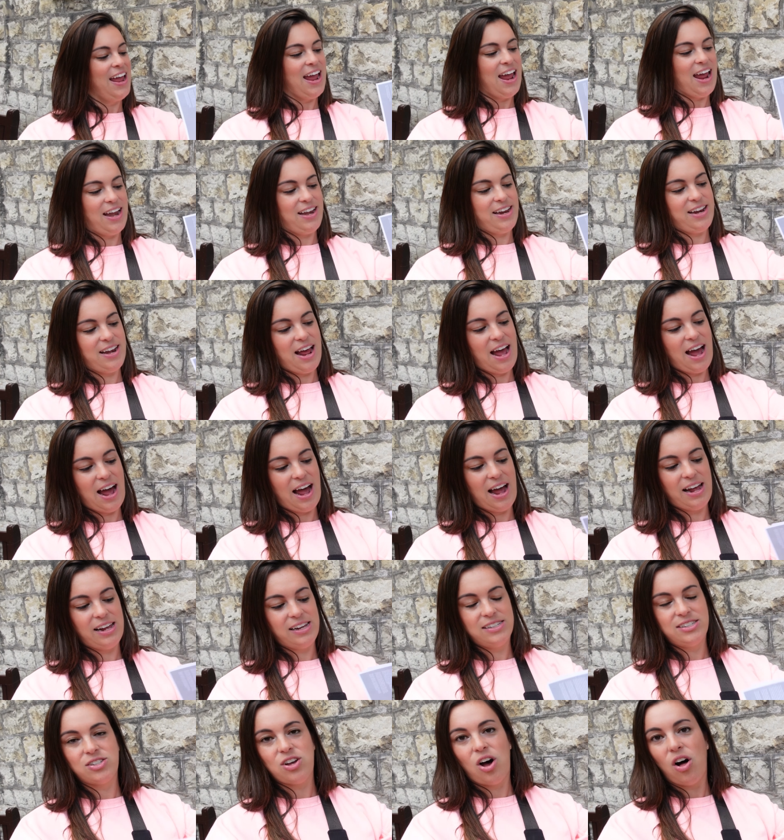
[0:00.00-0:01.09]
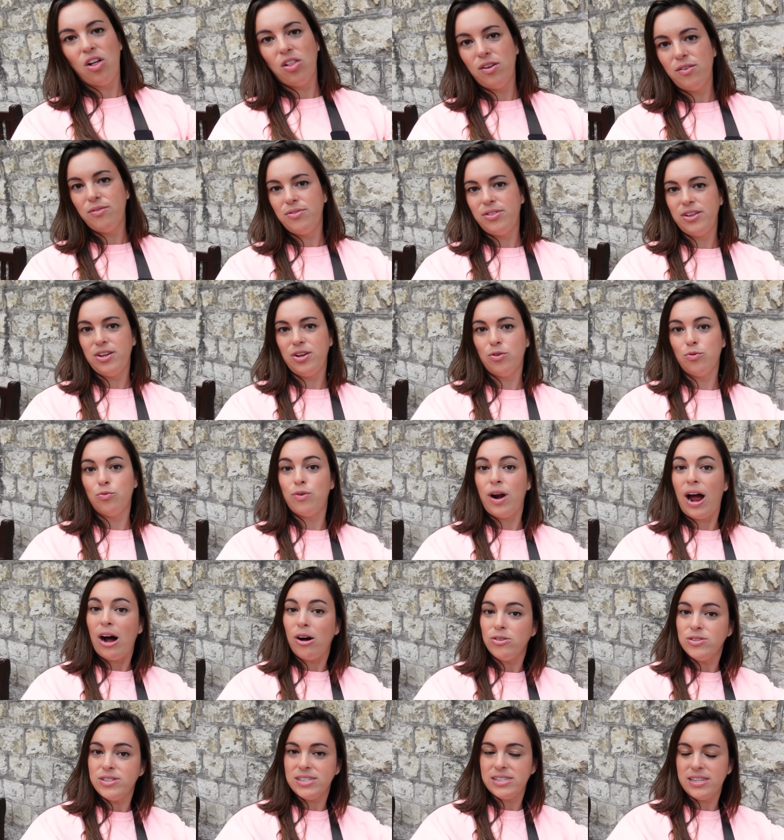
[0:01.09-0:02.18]
and it has all of the
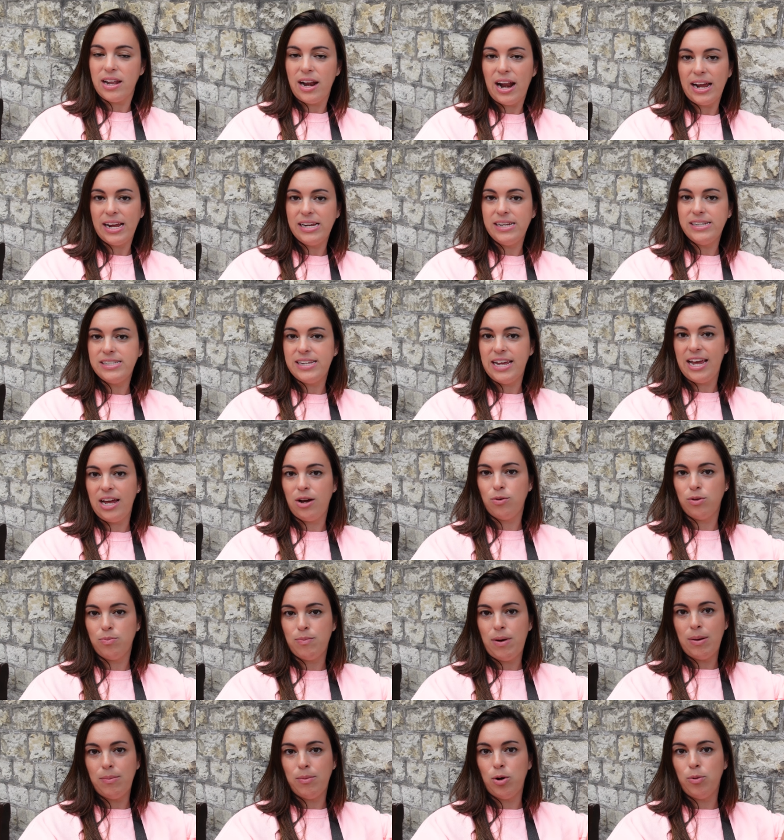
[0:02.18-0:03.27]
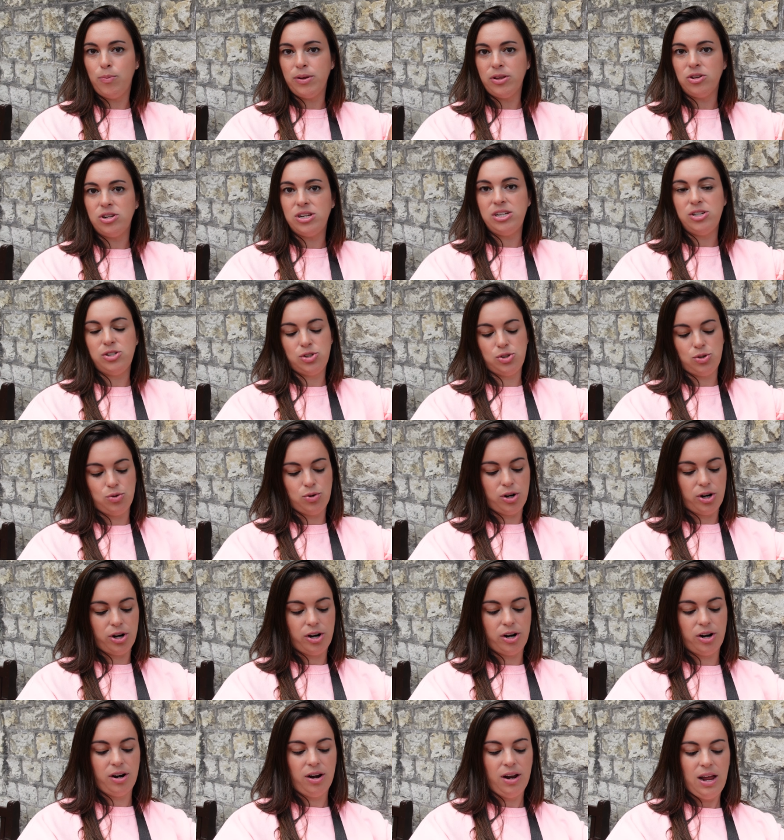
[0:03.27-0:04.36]
routes that I can take with my mobility
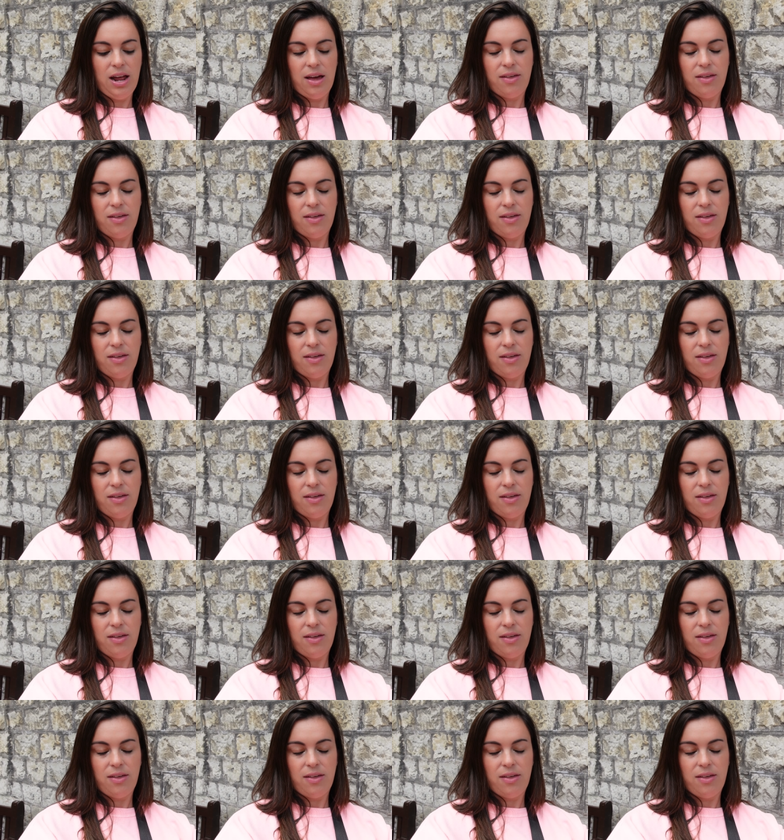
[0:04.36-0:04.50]
scooter.